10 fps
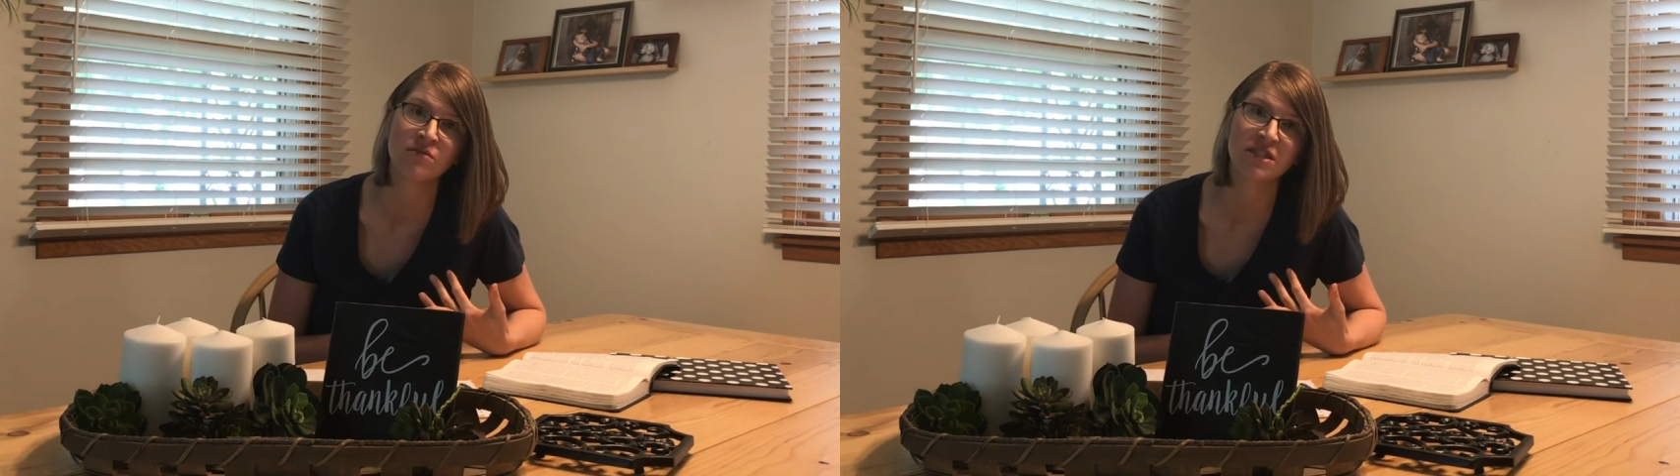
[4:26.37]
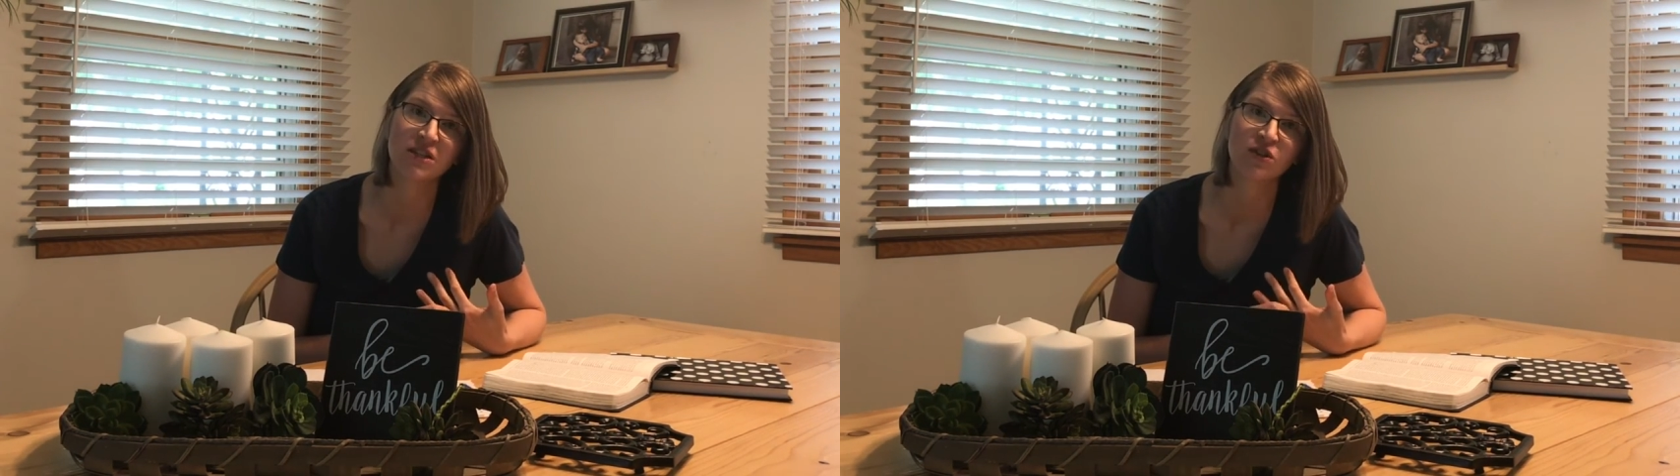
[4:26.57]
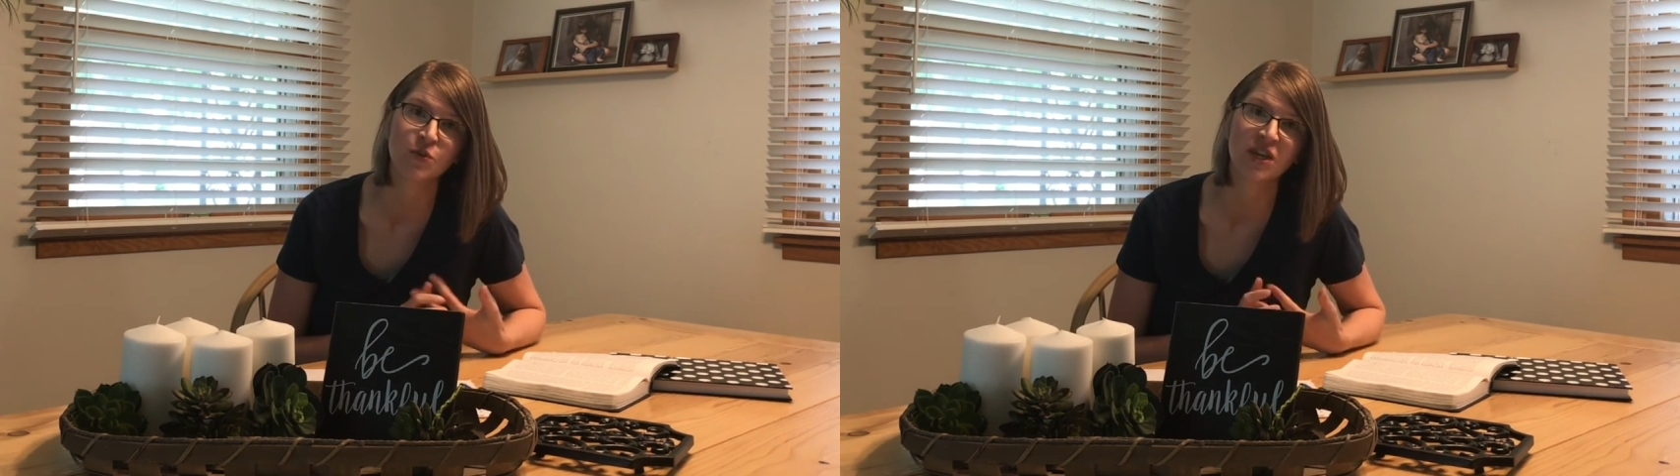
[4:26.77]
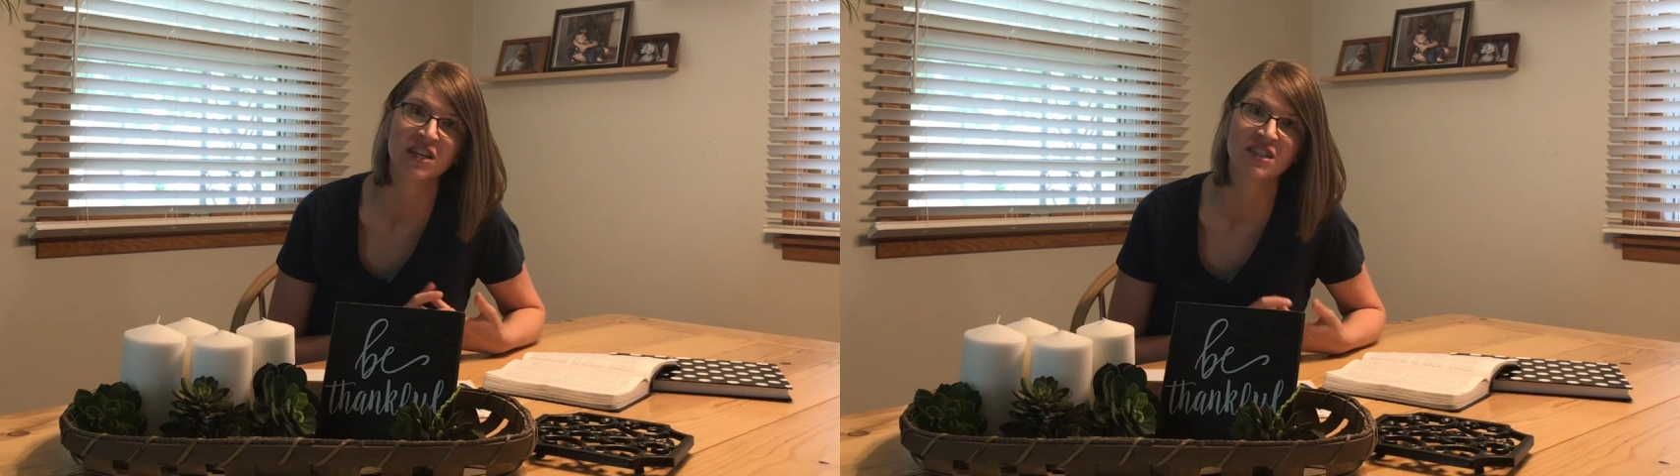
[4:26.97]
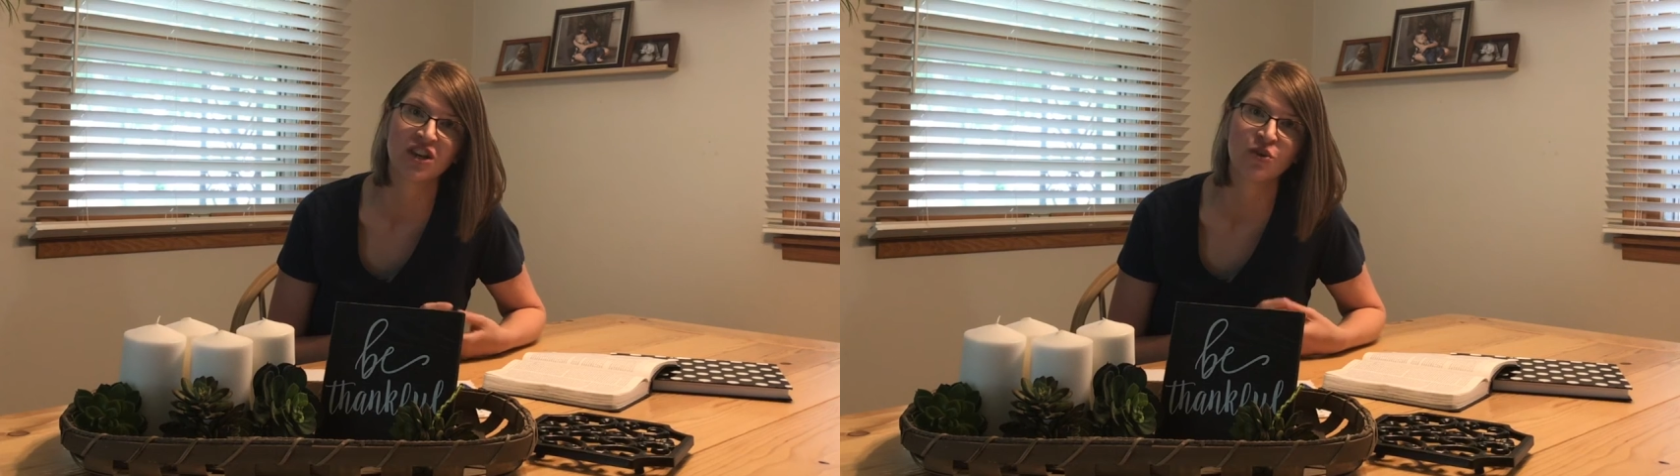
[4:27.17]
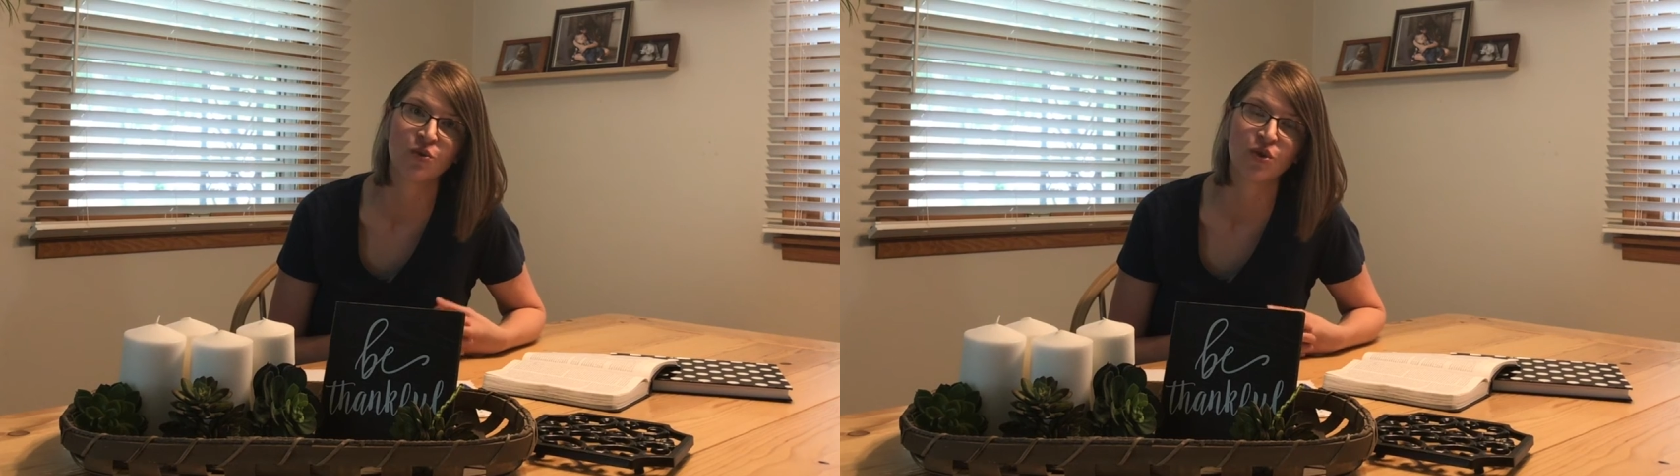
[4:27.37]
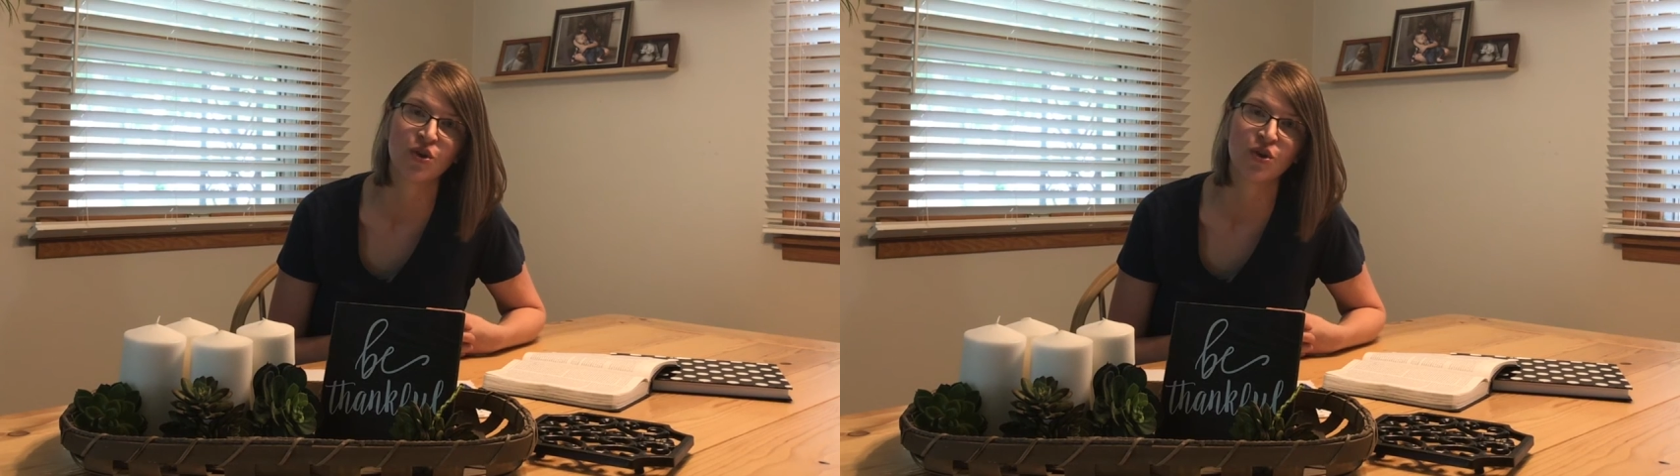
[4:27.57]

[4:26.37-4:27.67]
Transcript: So as we continue